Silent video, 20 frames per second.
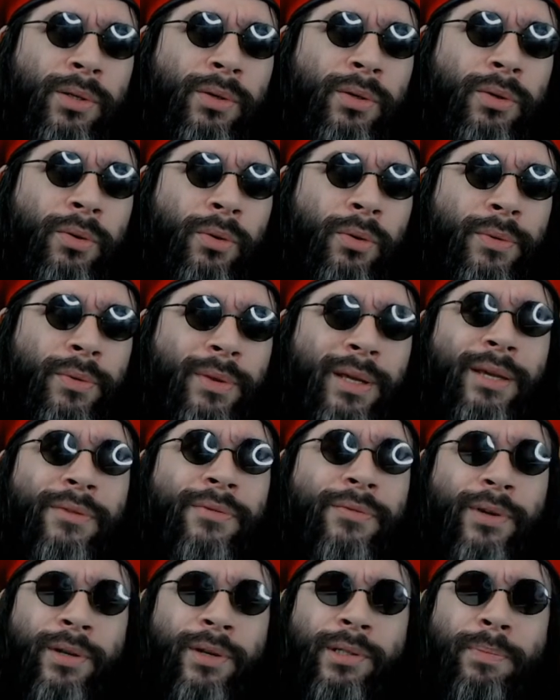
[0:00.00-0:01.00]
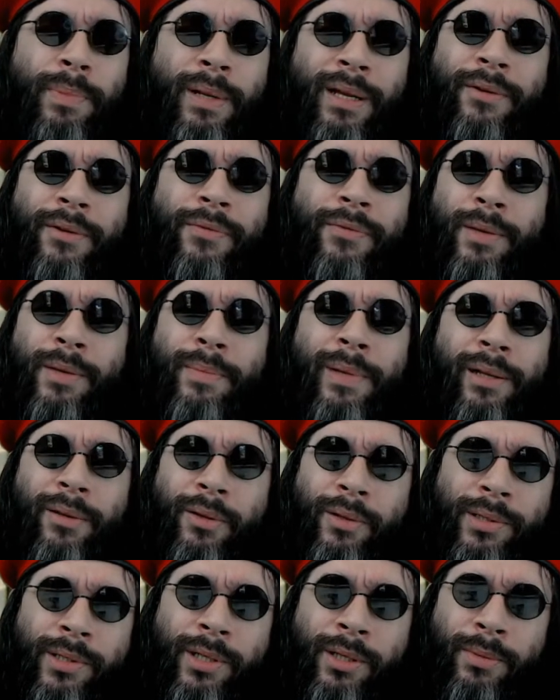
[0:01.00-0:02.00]
or the first black female
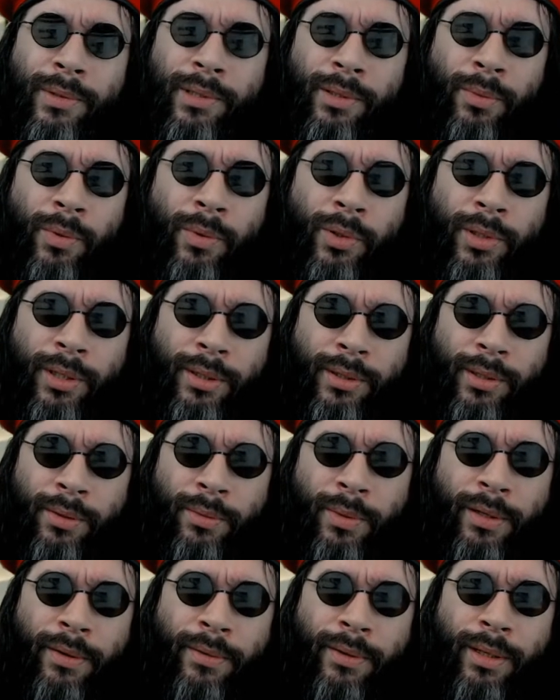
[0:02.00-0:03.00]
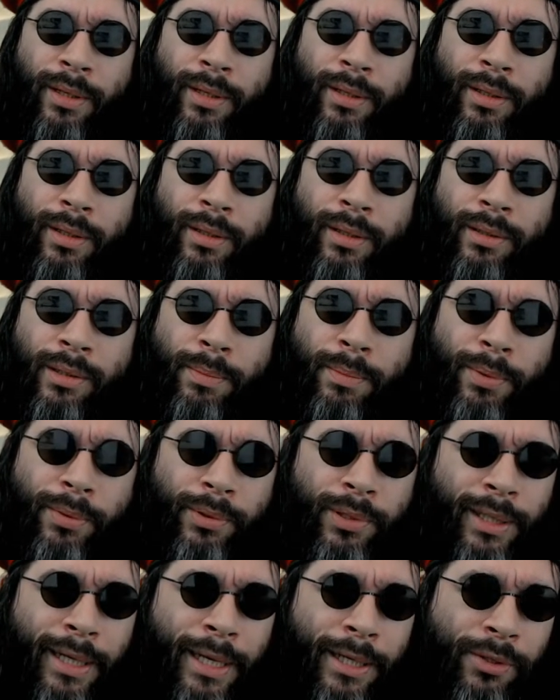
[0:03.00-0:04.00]
Oscar was awarded to one of the
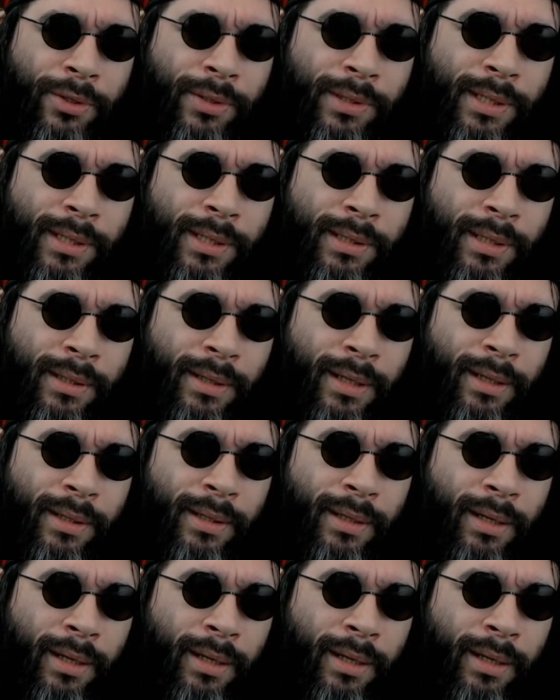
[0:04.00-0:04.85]
supporting actresses in that?